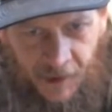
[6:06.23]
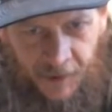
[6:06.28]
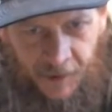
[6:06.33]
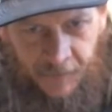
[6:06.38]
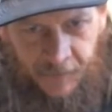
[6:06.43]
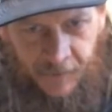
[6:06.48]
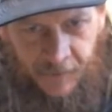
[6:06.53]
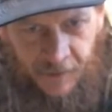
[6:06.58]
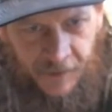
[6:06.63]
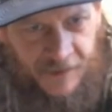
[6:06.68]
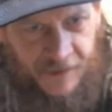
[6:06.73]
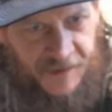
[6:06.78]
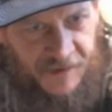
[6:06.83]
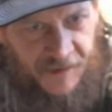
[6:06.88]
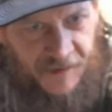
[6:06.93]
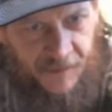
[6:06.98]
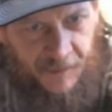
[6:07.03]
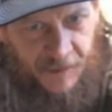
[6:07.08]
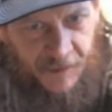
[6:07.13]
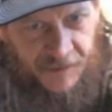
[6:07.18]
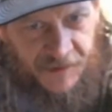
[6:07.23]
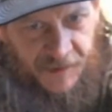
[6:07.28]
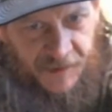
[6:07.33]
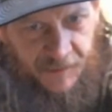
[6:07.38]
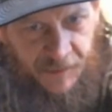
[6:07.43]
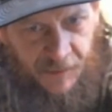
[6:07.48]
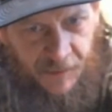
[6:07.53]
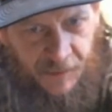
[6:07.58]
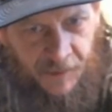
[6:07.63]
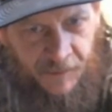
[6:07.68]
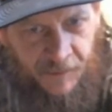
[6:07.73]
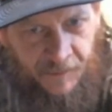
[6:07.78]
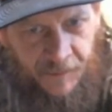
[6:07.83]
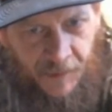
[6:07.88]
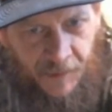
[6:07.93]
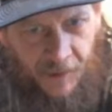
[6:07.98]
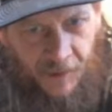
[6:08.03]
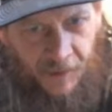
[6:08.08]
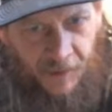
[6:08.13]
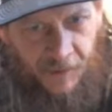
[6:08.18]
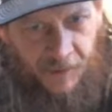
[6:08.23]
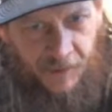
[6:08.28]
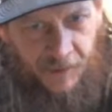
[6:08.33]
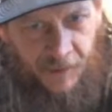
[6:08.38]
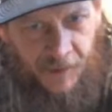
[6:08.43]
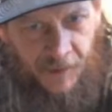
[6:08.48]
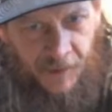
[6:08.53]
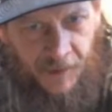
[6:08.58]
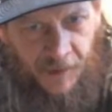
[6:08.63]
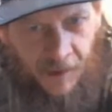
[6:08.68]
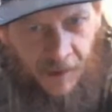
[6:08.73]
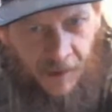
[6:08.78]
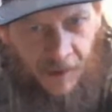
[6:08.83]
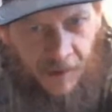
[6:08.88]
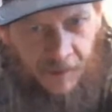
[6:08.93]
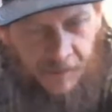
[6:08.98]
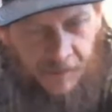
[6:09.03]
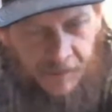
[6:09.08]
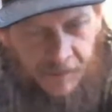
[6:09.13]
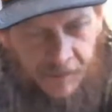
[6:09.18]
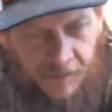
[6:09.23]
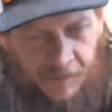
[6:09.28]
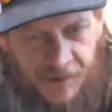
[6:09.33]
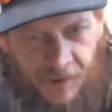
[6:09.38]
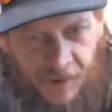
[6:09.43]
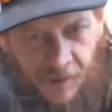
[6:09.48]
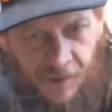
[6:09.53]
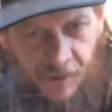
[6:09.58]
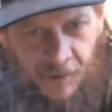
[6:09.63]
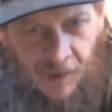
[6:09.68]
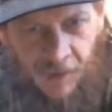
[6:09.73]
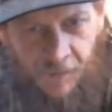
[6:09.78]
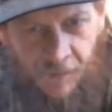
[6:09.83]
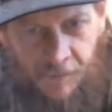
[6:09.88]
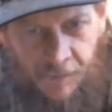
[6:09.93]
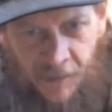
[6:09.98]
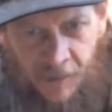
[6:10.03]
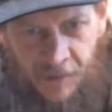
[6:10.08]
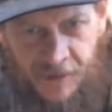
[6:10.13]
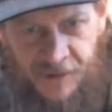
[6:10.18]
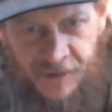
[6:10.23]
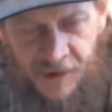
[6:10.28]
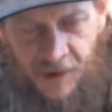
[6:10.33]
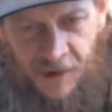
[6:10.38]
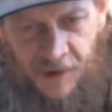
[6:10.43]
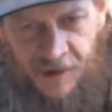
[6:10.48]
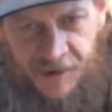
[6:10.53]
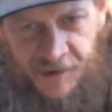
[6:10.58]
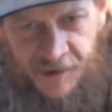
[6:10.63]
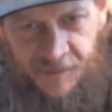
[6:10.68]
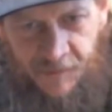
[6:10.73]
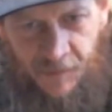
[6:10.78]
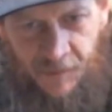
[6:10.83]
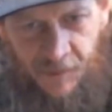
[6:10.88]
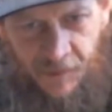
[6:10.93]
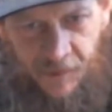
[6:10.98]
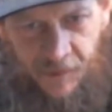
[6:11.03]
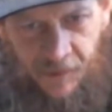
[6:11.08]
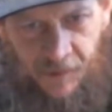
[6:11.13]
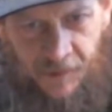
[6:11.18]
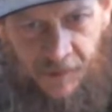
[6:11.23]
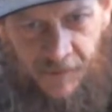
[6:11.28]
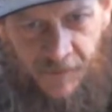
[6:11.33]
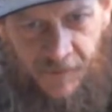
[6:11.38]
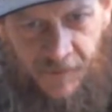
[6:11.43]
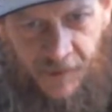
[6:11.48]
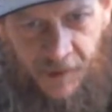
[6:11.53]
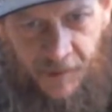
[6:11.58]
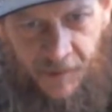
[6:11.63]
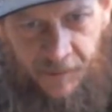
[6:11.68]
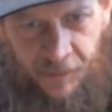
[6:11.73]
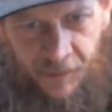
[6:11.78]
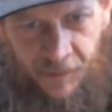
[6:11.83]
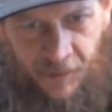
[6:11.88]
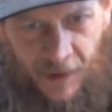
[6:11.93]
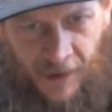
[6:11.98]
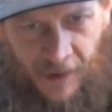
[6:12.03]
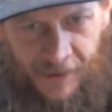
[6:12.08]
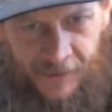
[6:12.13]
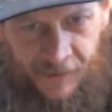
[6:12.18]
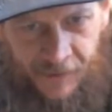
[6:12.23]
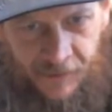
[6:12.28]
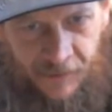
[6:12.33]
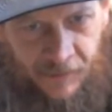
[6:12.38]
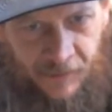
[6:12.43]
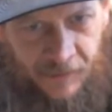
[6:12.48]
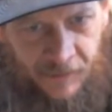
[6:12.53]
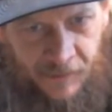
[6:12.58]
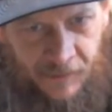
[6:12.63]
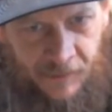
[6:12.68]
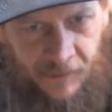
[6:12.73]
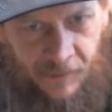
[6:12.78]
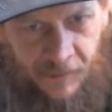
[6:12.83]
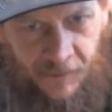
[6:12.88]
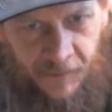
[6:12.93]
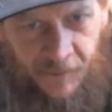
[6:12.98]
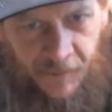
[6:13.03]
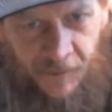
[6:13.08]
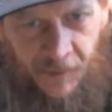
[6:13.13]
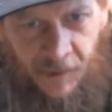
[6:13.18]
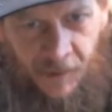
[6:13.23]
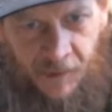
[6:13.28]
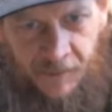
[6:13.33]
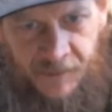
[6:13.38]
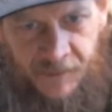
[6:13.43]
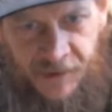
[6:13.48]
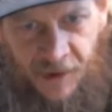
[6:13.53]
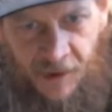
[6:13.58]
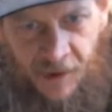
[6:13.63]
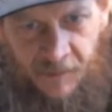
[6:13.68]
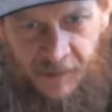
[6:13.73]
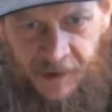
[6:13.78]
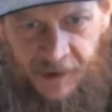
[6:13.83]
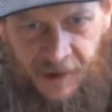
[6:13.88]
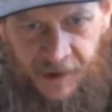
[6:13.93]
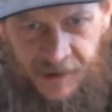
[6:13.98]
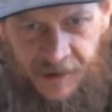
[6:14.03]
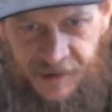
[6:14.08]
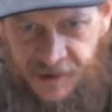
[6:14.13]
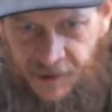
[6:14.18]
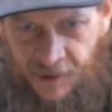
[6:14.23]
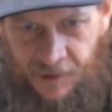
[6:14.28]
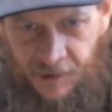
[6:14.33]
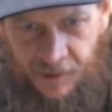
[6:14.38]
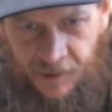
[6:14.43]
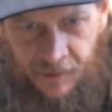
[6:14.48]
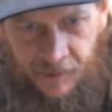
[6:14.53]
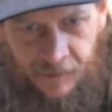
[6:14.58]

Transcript: feel is the most important part. So I apologize for the prattle from John McCain's daughter.